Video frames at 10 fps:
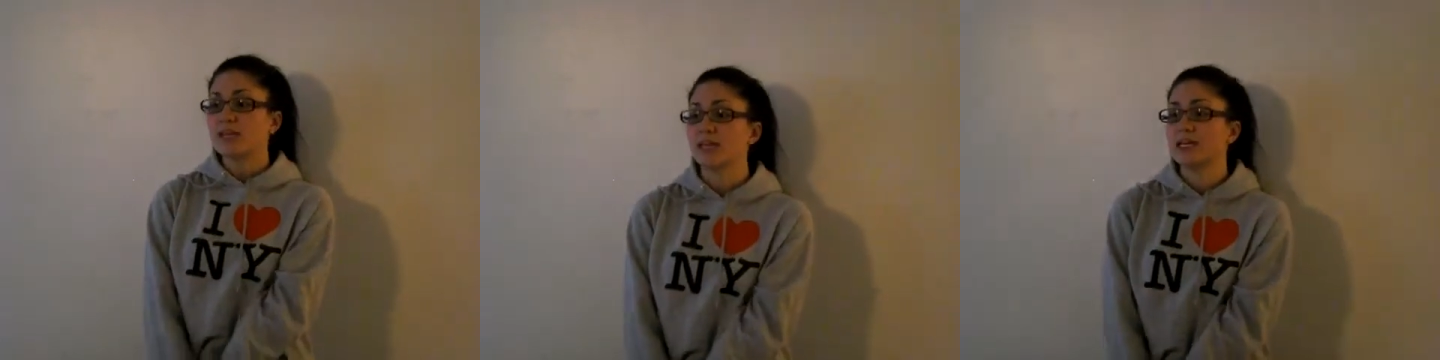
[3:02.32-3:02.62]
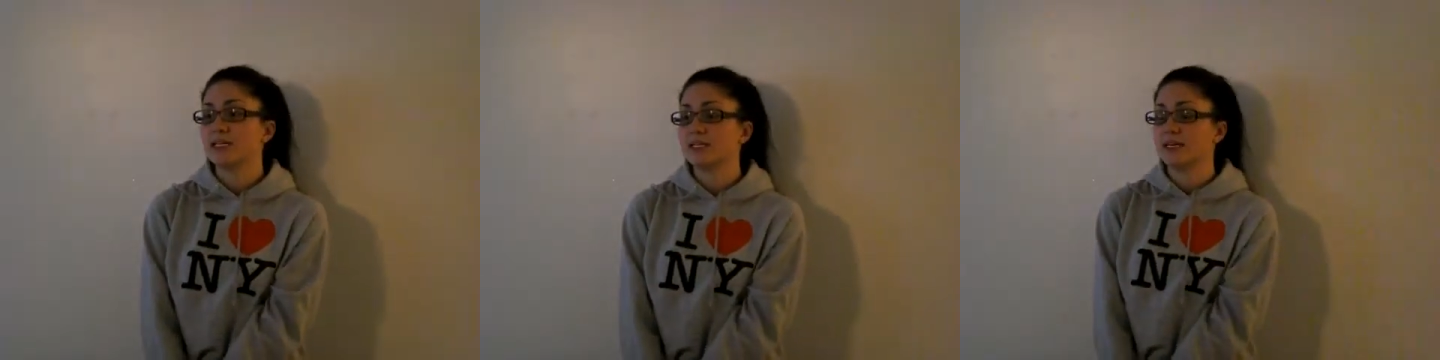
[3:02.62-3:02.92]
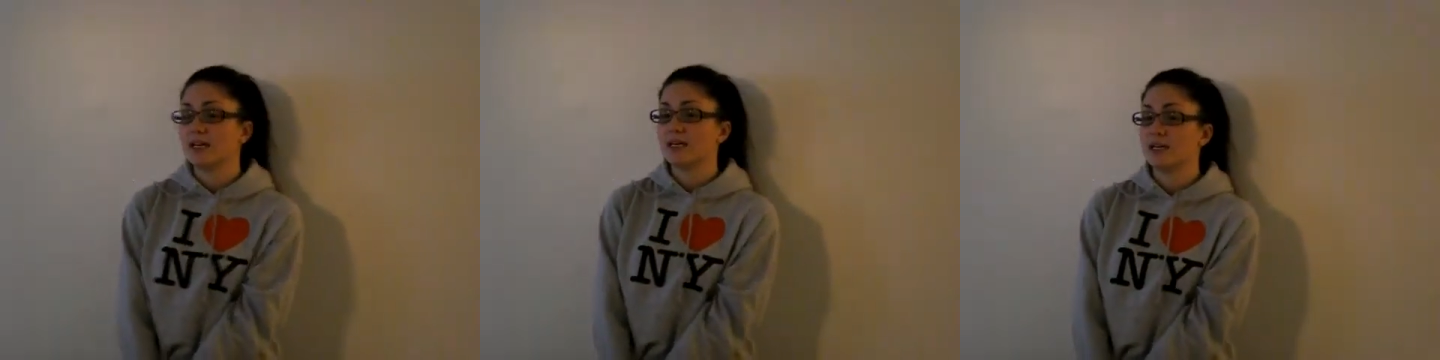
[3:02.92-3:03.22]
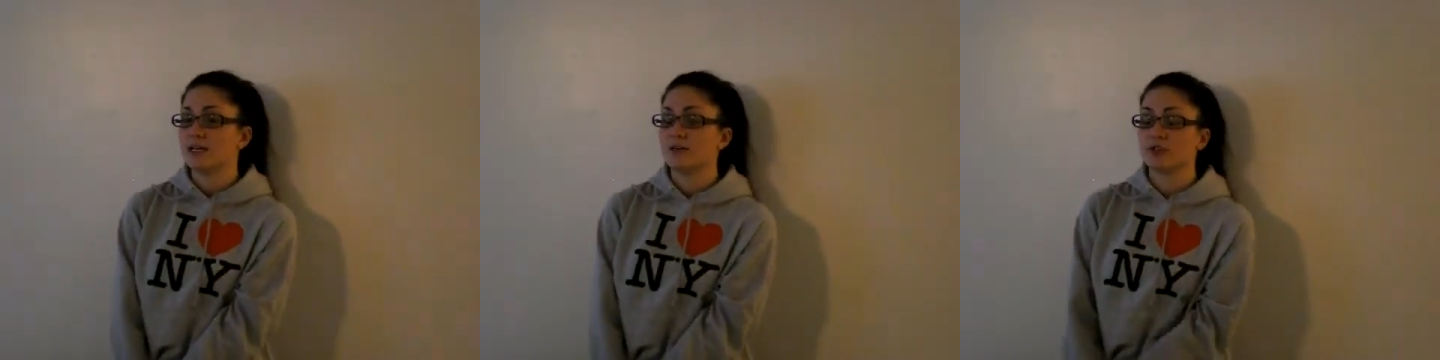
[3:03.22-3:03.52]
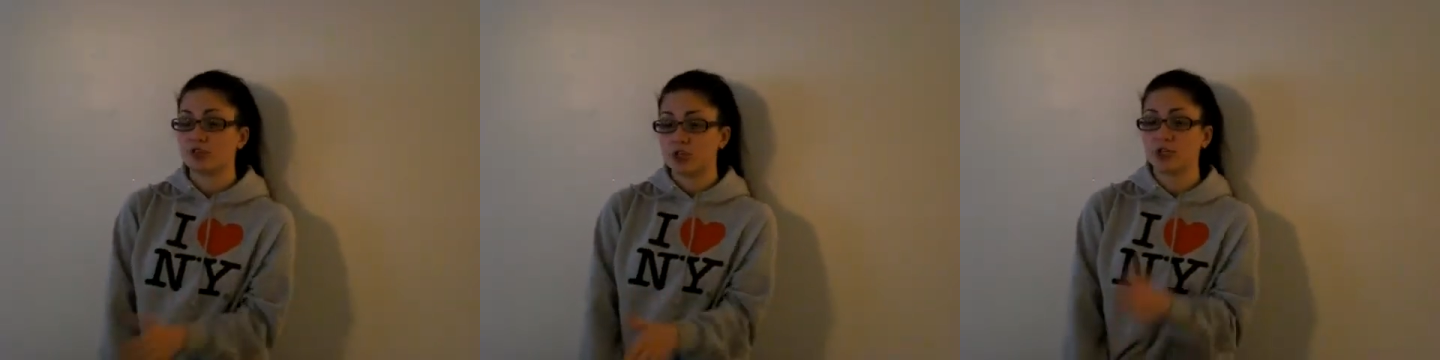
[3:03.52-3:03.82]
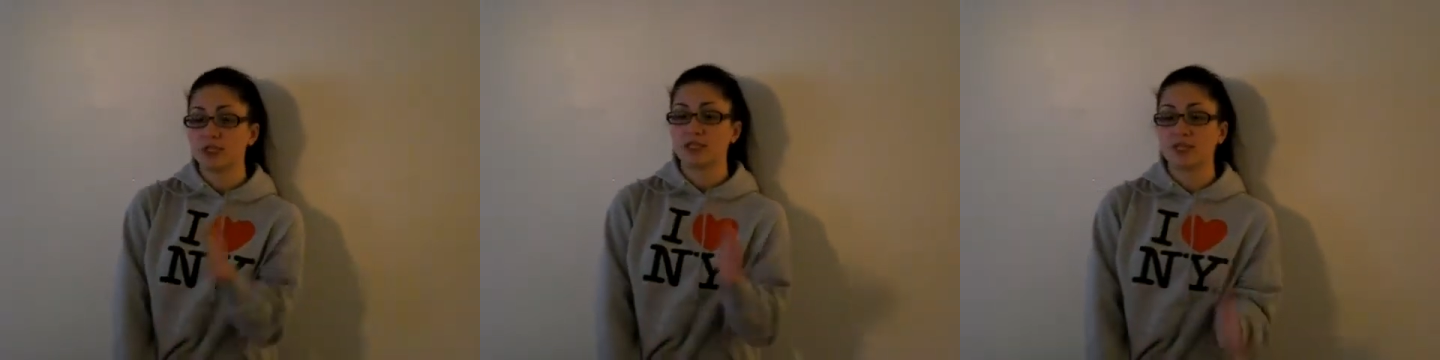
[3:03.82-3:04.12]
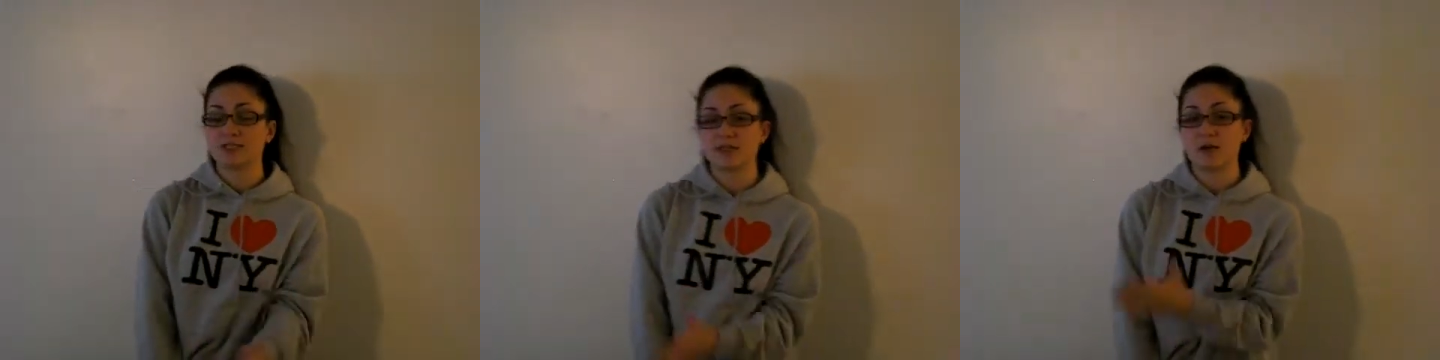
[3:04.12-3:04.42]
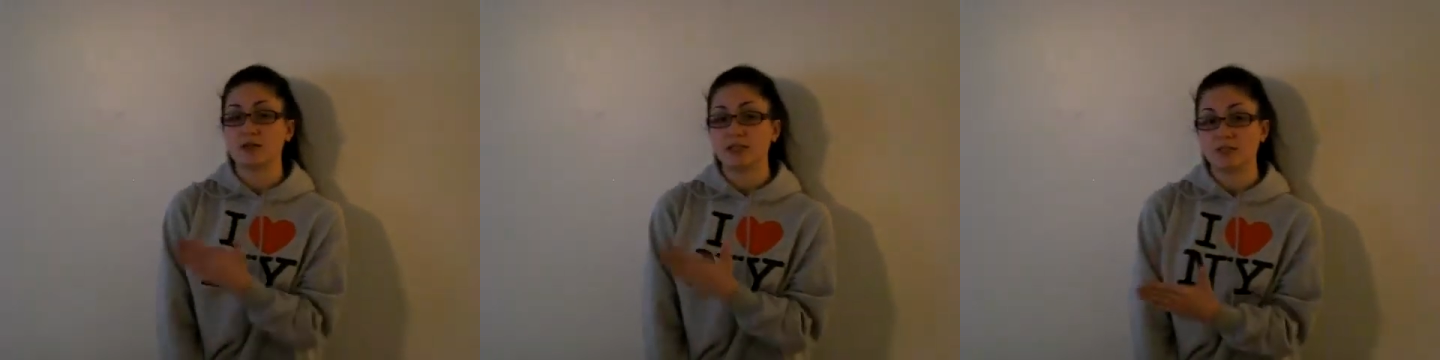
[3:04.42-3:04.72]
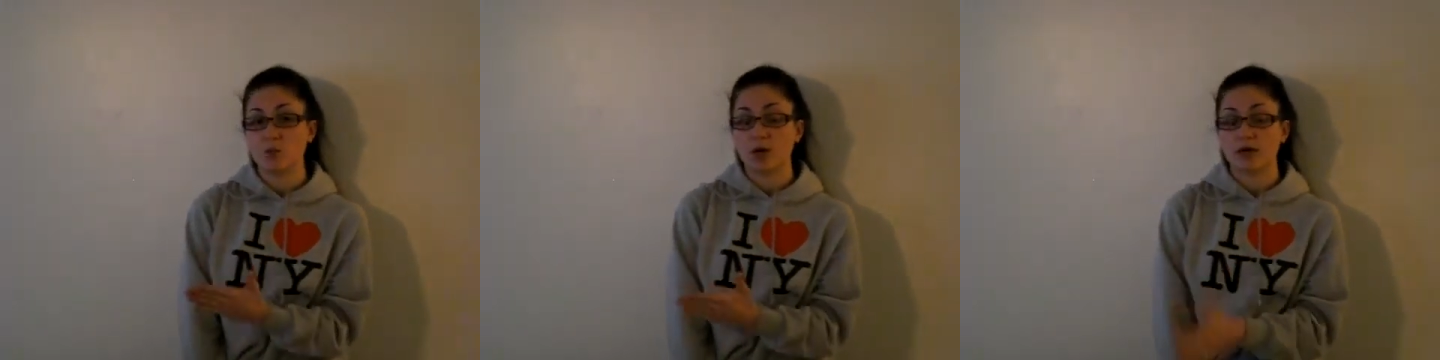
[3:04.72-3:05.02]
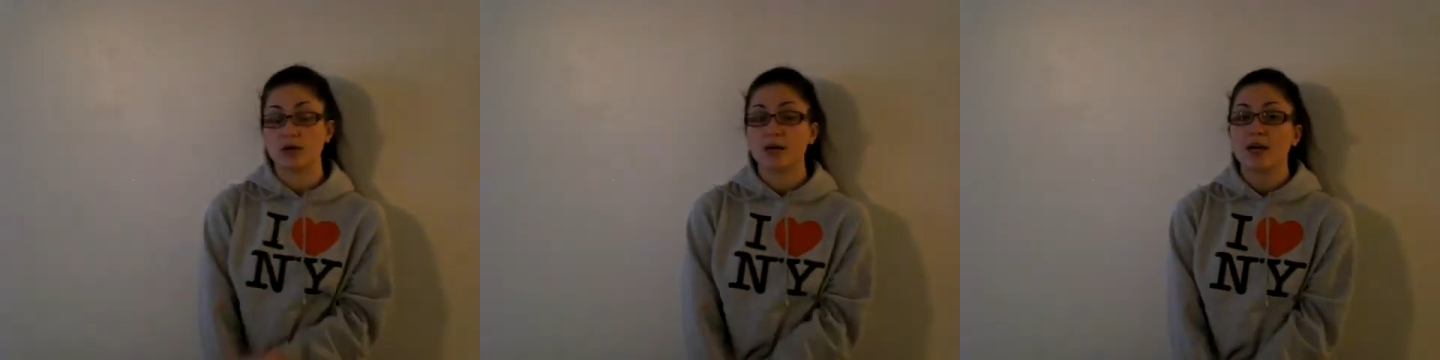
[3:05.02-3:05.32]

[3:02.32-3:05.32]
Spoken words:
and in return it lets out clean water.